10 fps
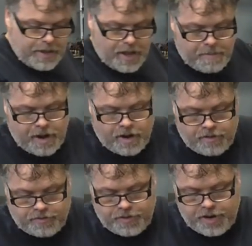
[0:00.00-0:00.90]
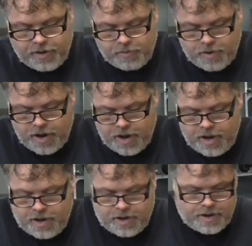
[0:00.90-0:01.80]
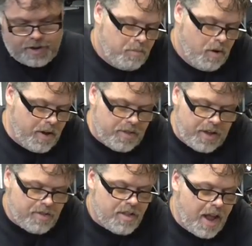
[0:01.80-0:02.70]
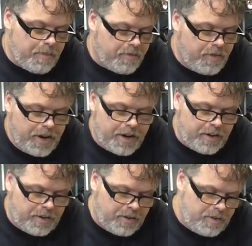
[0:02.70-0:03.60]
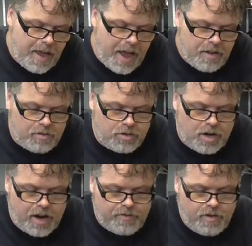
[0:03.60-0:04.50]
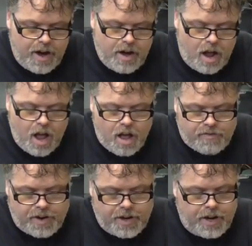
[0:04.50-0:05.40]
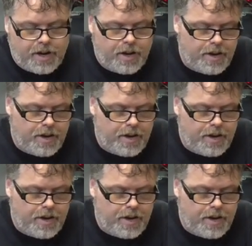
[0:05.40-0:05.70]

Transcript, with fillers: Get them out of the friggin' way. Boys, I stopped the friggin' axle drive right off, I did.